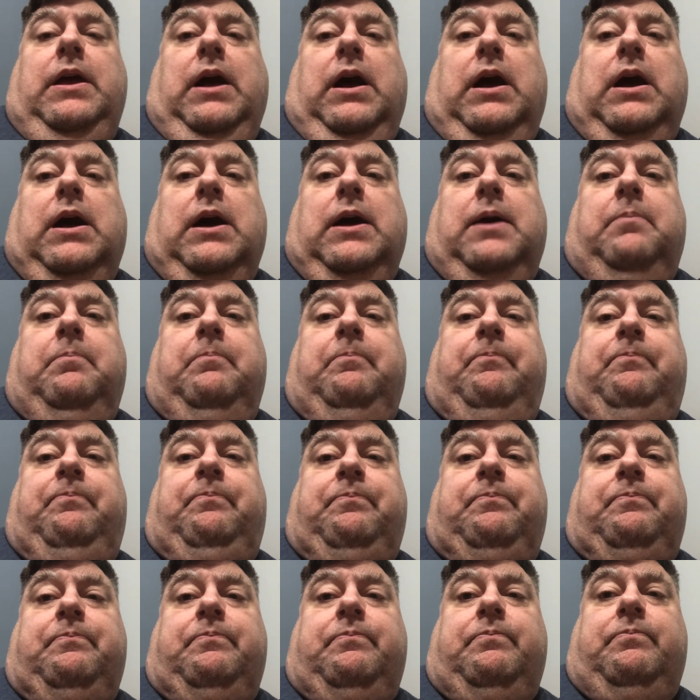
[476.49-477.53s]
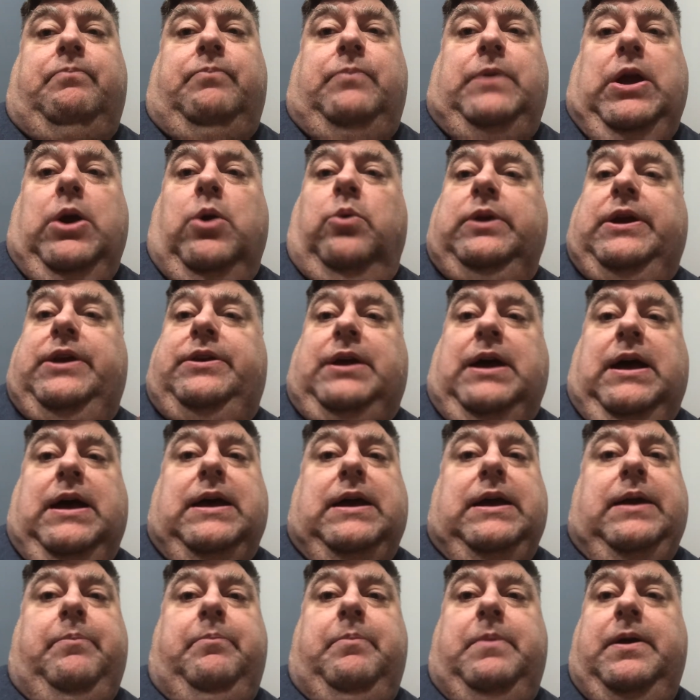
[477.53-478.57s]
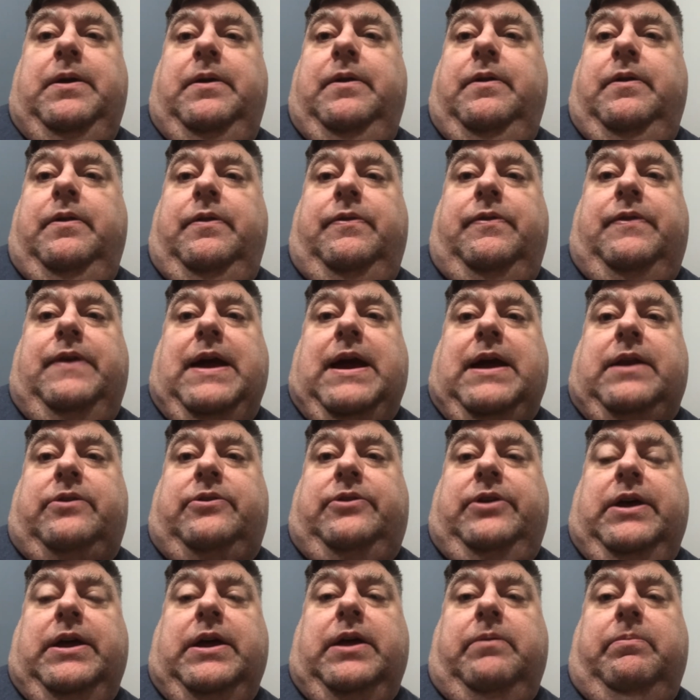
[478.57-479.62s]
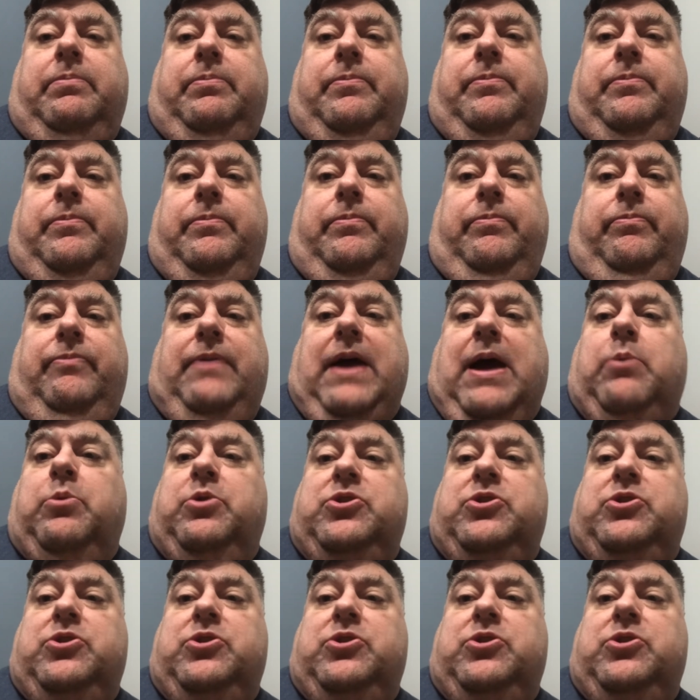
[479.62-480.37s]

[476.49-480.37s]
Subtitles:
The only time that that would